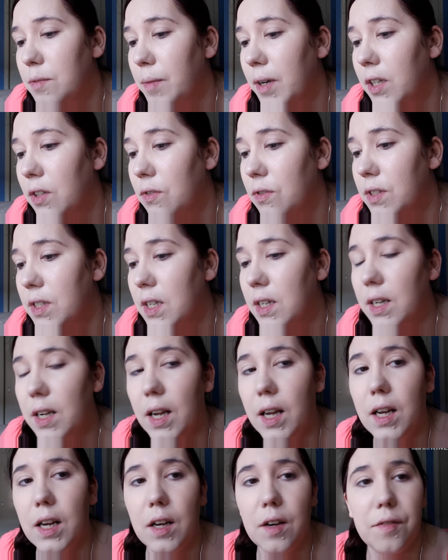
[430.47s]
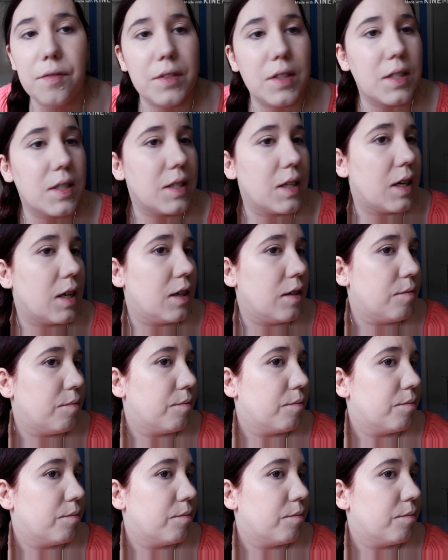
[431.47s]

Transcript: my nose area, I have to say.